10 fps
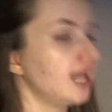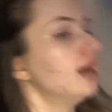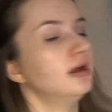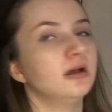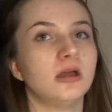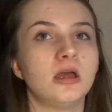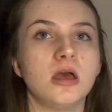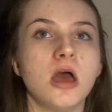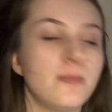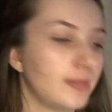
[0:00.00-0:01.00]
yeah,
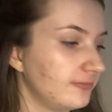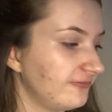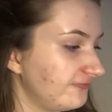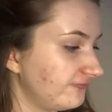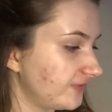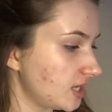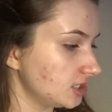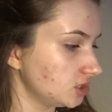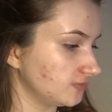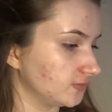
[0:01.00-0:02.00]

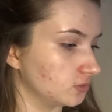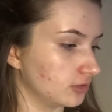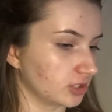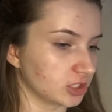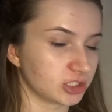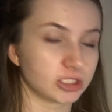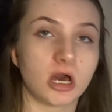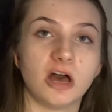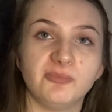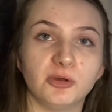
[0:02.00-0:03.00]
first of all I'm going to
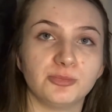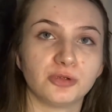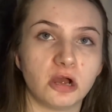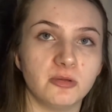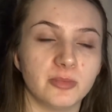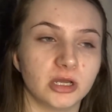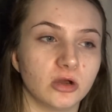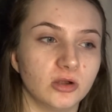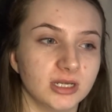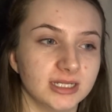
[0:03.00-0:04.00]
start off by priming my
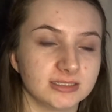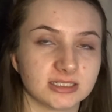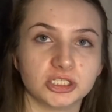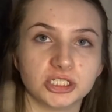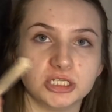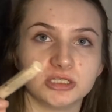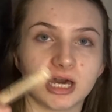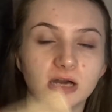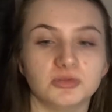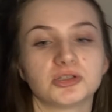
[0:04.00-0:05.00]
eyelids, and to do
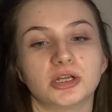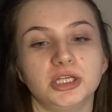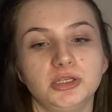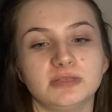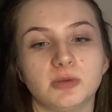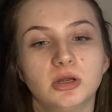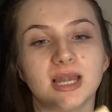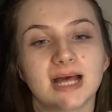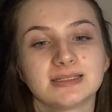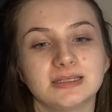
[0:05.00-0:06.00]
that I'm just going to use my
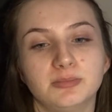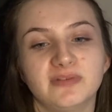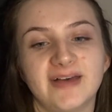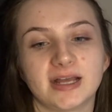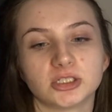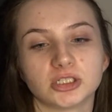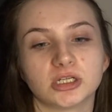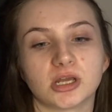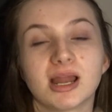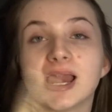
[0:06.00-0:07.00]
Last
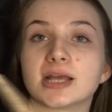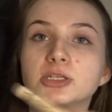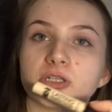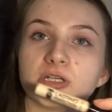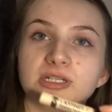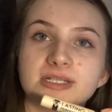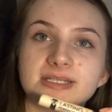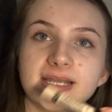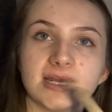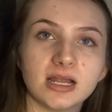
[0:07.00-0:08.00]
Imperfection Collection
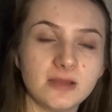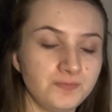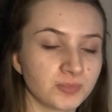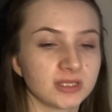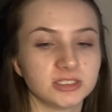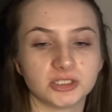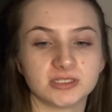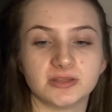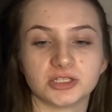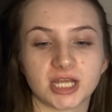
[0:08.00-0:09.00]
concealer. It's just
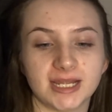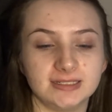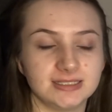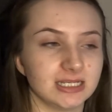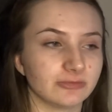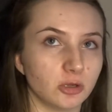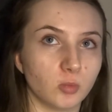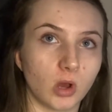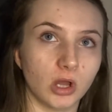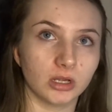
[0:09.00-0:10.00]
in the shade
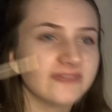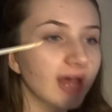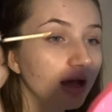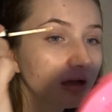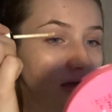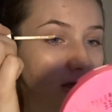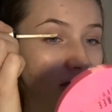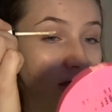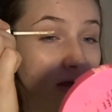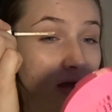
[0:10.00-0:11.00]
01 there.
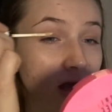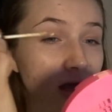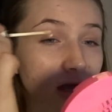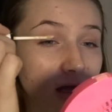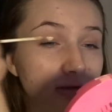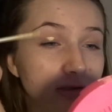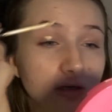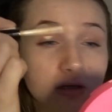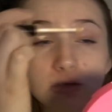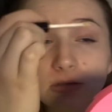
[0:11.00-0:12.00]
I'm
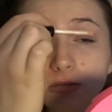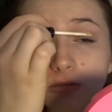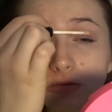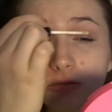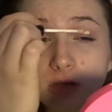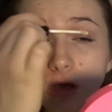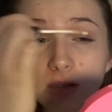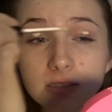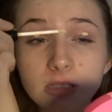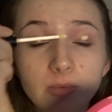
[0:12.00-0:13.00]
going to dot
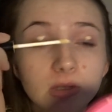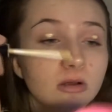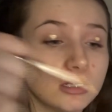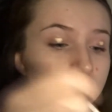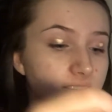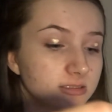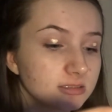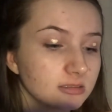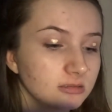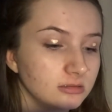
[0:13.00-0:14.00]
this on my eyelids.